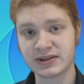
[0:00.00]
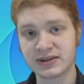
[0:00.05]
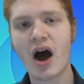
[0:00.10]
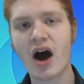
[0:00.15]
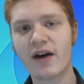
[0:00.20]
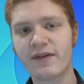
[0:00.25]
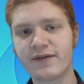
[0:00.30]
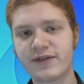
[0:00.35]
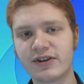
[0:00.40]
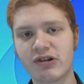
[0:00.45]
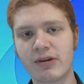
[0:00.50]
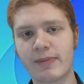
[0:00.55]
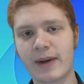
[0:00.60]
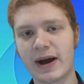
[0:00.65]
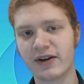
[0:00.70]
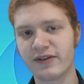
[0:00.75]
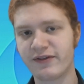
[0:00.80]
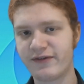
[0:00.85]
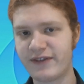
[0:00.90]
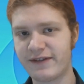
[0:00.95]
After
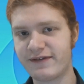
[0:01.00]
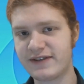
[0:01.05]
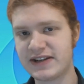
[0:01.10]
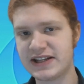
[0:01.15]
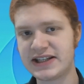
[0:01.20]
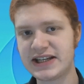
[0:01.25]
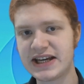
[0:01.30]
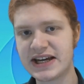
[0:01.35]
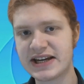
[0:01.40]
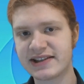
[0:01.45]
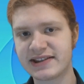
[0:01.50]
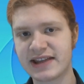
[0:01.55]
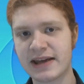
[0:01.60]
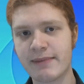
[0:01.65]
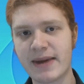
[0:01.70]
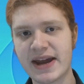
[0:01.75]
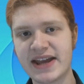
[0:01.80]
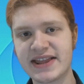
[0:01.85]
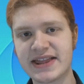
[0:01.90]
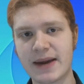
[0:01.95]
about 50 years, they
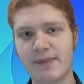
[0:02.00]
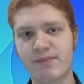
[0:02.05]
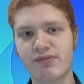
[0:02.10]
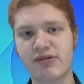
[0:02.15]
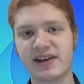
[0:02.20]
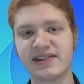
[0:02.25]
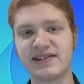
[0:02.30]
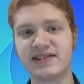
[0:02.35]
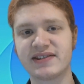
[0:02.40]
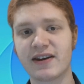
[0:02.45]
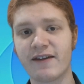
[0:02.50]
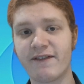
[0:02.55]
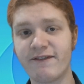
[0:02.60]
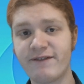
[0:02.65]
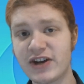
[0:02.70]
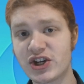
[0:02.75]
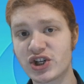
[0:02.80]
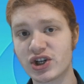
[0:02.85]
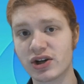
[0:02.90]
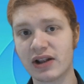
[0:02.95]
made their presence
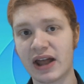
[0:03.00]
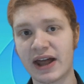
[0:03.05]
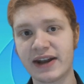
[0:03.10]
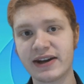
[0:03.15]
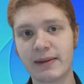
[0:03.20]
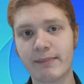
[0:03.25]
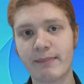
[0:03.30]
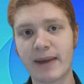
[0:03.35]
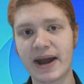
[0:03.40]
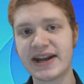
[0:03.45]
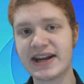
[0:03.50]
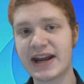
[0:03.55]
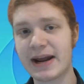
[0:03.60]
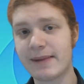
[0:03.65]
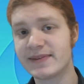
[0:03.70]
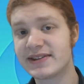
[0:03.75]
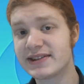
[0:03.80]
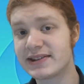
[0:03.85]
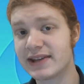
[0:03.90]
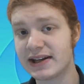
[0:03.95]
official, and a man
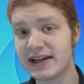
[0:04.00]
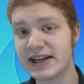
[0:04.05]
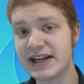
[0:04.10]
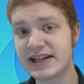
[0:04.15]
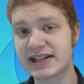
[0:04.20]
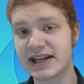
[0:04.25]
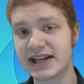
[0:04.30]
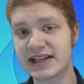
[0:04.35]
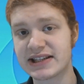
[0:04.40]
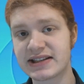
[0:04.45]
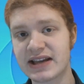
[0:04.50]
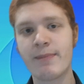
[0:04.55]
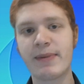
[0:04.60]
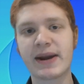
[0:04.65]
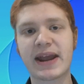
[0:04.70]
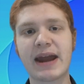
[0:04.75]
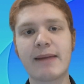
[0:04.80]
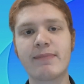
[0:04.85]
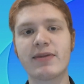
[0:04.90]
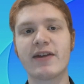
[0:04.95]
named Seletis
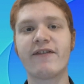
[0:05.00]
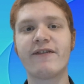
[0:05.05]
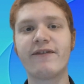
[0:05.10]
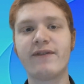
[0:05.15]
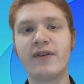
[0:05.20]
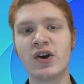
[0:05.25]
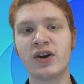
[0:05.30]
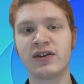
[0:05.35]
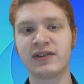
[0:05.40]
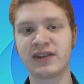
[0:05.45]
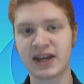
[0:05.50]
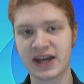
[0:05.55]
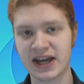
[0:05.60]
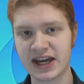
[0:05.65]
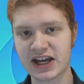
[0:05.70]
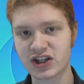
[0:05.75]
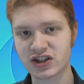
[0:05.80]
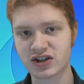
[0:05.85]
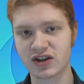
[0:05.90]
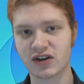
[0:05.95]
became the first
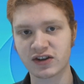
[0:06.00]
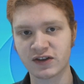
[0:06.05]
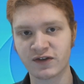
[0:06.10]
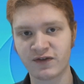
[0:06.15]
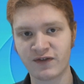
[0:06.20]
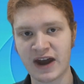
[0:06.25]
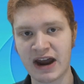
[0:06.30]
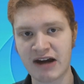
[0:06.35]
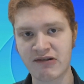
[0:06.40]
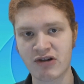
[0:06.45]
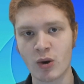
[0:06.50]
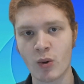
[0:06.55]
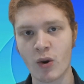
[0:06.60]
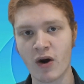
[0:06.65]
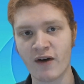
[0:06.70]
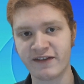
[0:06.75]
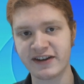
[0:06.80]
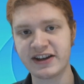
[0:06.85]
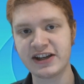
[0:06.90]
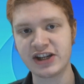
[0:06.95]
Hyksos pharaoh
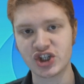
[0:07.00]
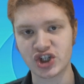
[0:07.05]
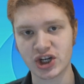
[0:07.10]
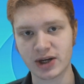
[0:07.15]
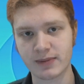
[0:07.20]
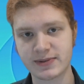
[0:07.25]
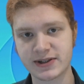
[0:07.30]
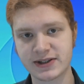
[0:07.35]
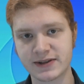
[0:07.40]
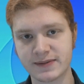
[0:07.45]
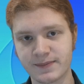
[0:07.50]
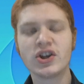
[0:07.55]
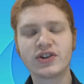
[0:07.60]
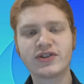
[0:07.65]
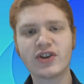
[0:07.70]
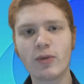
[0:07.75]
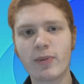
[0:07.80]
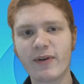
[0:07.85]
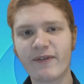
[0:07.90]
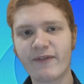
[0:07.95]
of Egypt.
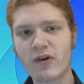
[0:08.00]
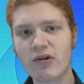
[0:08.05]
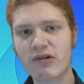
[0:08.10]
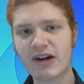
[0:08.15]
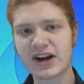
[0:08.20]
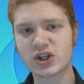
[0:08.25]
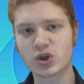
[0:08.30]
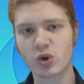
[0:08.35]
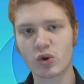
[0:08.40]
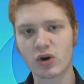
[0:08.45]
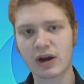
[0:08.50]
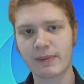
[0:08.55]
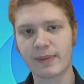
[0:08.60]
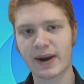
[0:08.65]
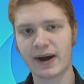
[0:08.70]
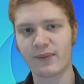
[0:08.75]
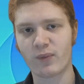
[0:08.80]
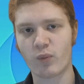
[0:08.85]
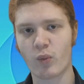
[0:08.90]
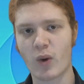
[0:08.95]
So before I talk
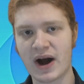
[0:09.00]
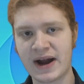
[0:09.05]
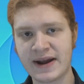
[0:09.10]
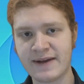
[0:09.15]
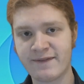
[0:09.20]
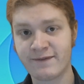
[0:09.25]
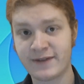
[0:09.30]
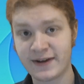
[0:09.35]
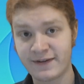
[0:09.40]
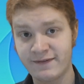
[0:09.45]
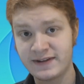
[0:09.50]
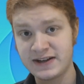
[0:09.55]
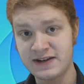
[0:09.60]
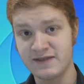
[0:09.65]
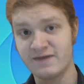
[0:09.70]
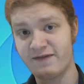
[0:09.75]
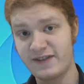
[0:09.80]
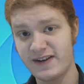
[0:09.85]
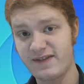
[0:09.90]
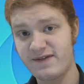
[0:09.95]
about why
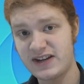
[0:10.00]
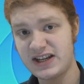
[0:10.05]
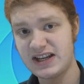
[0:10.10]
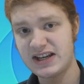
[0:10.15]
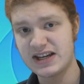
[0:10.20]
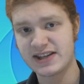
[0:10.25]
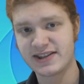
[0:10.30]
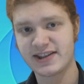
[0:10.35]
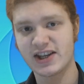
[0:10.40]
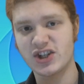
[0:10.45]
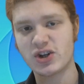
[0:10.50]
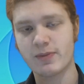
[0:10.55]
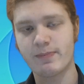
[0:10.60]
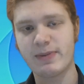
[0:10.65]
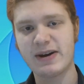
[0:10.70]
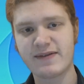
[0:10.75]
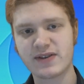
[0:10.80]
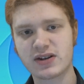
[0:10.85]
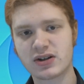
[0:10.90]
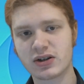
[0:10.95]
1550 is such a
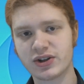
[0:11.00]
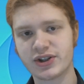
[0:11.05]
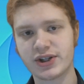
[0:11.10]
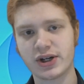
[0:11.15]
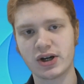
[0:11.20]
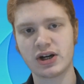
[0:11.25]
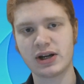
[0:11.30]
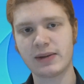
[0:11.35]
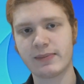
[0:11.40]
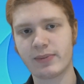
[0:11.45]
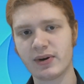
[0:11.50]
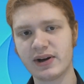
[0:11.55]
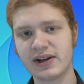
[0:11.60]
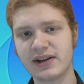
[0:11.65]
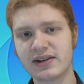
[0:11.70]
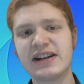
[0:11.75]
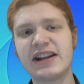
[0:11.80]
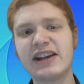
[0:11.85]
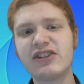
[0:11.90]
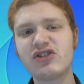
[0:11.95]
pivotal turning
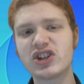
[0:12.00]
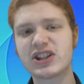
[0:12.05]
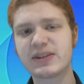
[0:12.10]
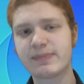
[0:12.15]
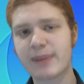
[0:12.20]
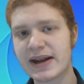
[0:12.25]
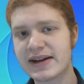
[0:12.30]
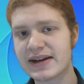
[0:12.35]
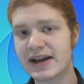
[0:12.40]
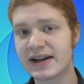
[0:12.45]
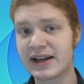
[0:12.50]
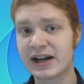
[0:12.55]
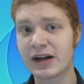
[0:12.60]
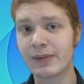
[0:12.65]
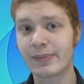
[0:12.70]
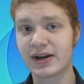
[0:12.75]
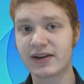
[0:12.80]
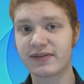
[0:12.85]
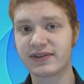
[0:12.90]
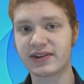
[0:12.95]
point, let's just spend a little
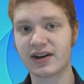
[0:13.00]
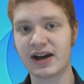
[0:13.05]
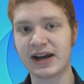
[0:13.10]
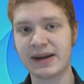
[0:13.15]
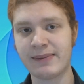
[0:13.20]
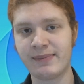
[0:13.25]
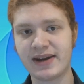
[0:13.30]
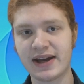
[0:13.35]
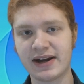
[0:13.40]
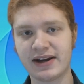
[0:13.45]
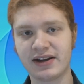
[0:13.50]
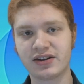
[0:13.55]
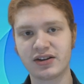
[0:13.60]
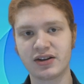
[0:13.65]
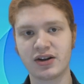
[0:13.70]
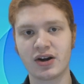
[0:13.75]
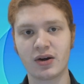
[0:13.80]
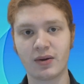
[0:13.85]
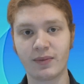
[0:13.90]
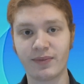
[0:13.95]
bit of time getting to
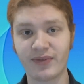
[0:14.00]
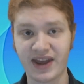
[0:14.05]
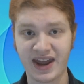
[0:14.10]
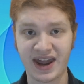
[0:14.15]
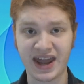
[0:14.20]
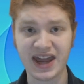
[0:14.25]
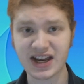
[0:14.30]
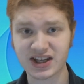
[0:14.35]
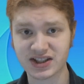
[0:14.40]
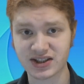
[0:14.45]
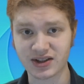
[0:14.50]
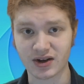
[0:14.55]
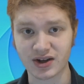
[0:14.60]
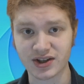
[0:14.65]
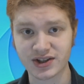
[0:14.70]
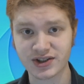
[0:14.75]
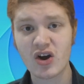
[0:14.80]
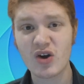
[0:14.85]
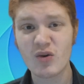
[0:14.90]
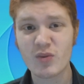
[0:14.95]
know the
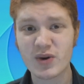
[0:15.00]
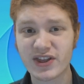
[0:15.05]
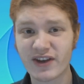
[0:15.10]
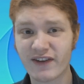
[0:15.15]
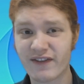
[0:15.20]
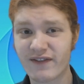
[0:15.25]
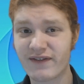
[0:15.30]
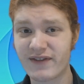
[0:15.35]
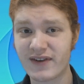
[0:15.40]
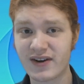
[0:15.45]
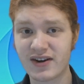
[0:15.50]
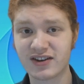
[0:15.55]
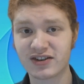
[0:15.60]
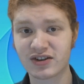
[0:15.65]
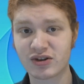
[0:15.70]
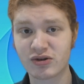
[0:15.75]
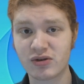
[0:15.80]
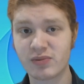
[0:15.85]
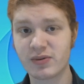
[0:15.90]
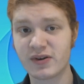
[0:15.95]
Hyksos, who were the
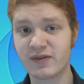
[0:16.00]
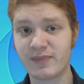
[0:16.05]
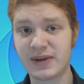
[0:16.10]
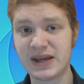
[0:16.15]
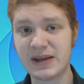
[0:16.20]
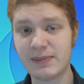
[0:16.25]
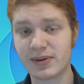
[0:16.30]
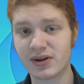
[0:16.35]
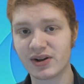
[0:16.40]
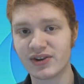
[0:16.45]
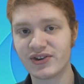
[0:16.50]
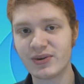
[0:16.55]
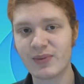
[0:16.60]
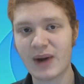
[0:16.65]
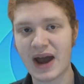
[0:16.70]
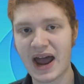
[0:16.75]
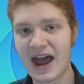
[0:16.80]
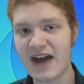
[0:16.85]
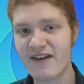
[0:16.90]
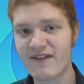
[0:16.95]
first group of people to
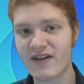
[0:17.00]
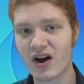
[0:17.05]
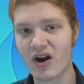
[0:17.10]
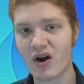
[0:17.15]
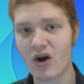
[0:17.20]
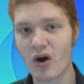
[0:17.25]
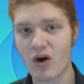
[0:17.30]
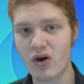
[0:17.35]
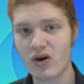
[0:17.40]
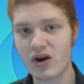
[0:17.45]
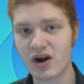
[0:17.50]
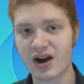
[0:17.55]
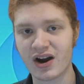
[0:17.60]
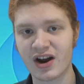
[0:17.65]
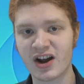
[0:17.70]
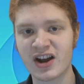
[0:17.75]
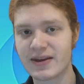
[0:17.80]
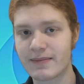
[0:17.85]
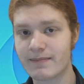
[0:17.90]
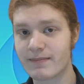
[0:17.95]
ever
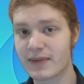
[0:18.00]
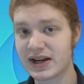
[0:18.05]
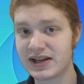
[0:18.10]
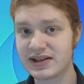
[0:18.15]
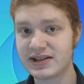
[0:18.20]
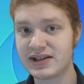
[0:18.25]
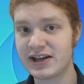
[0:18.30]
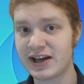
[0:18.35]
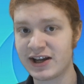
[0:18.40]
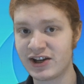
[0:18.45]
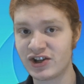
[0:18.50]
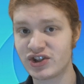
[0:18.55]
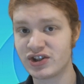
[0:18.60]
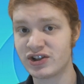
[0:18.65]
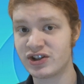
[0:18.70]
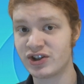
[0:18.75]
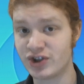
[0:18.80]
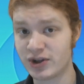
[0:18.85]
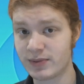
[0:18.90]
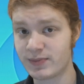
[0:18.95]
conquer the mighty
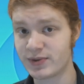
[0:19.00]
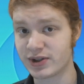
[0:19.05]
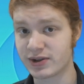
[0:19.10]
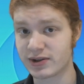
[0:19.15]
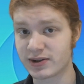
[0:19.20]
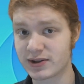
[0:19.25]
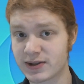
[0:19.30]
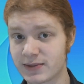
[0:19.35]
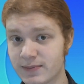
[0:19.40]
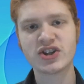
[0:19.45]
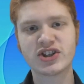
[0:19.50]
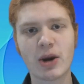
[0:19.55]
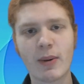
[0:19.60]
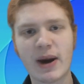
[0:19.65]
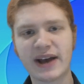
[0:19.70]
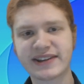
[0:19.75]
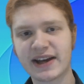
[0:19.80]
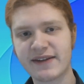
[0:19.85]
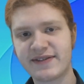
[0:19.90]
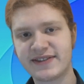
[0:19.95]
ancient Egyptians. So
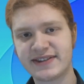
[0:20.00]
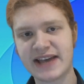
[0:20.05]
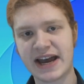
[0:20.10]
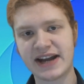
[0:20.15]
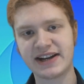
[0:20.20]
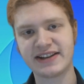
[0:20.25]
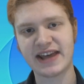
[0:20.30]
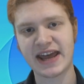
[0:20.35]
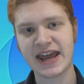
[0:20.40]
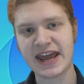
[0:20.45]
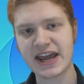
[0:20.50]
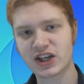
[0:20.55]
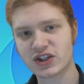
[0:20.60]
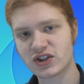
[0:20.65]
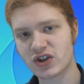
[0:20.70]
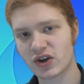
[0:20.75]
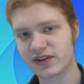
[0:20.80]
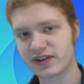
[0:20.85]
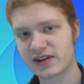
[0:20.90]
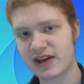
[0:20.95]
as I've said, the
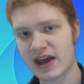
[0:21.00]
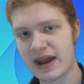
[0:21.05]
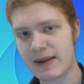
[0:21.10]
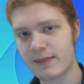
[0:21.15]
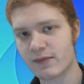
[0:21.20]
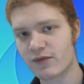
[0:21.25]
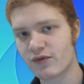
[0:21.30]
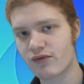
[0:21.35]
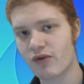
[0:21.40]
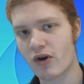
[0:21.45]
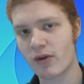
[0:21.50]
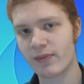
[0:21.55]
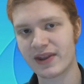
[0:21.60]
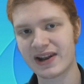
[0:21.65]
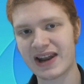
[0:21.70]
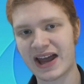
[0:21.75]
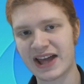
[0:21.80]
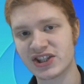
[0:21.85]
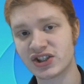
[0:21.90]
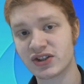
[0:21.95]
Hyksos came from the
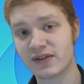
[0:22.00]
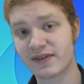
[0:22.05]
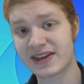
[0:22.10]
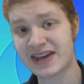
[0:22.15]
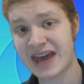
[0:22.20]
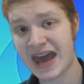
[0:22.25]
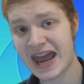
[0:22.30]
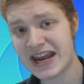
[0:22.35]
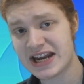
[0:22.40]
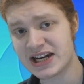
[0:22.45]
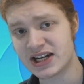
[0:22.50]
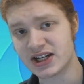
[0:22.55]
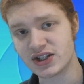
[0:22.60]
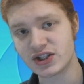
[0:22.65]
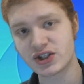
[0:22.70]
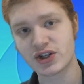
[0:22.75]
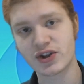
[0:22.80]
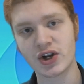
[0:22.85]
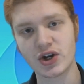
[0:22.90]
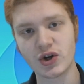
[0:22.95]
lands of Canaan
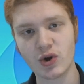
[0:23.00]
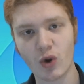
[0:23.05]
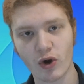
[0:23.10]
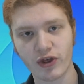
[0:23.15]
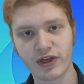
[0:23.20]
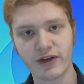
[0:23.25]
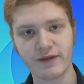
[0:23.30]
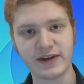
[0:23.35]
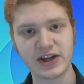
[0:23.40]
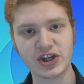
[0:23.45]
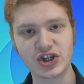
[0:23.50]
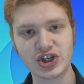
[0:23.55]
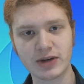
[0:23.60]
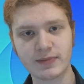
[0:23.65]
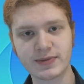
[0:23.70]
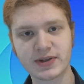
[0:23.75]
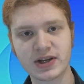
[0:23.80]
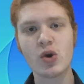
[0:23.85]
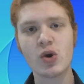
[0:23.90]
to the north of Egypt,